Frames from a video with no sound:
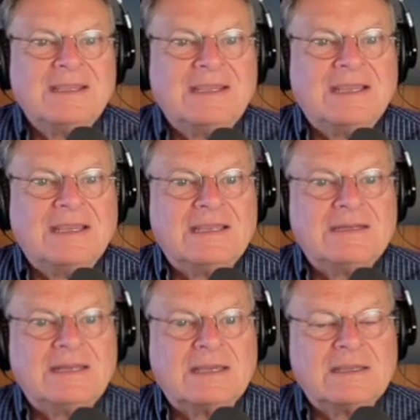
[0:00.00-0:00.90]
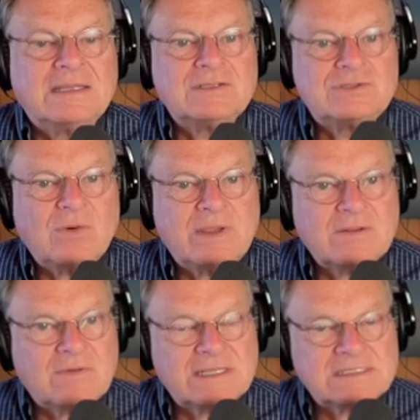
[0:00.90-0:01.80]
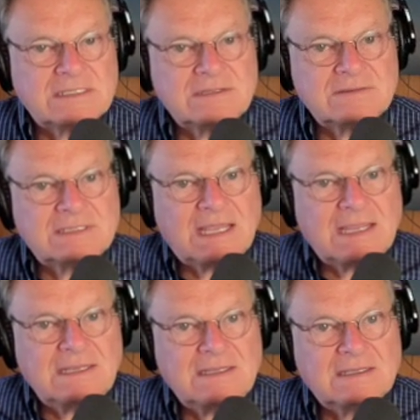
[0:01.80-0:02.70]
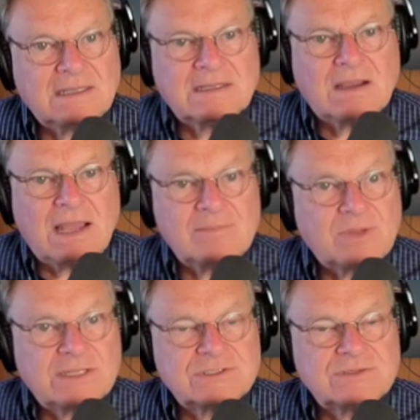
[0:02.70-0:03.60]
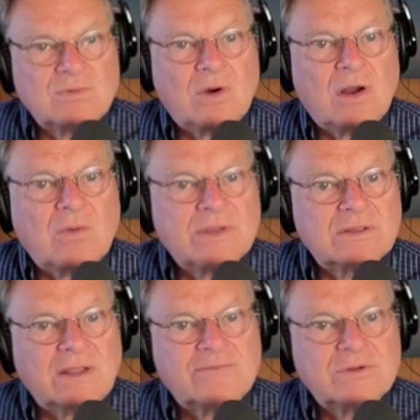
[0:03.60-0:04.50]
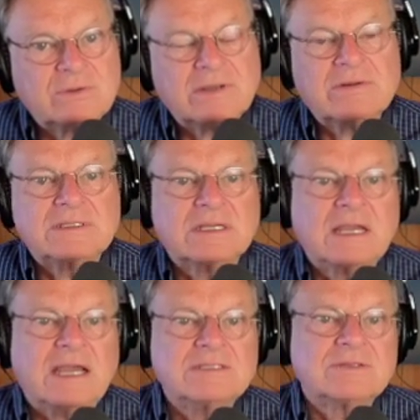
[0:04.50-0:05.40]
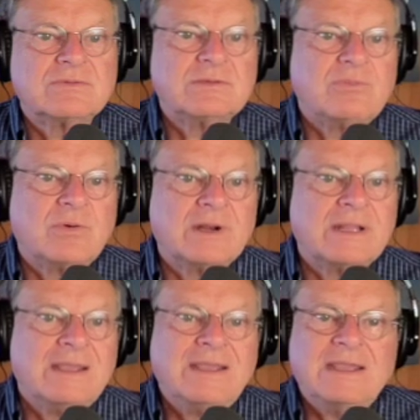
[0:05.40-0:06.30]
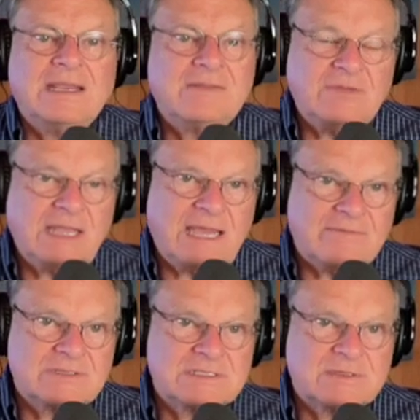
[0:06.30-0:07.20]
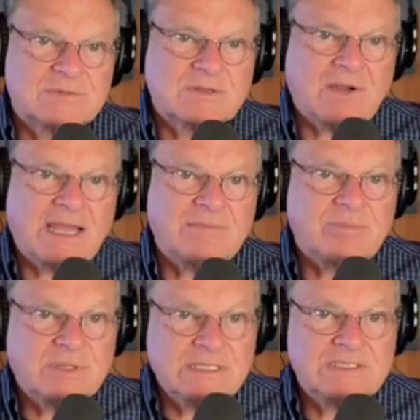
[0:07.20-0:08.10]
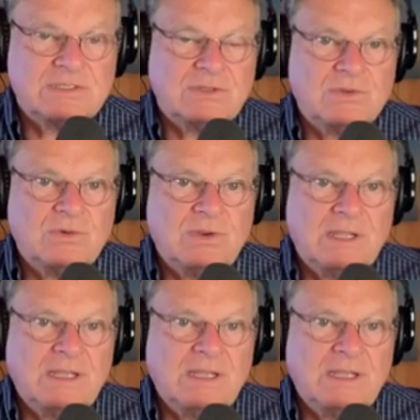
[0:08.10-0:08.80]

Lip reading: And enjoy the rest of your day. And God bless you all. We love you here at the Kaiser Report. And if you haven't subscribed, please do.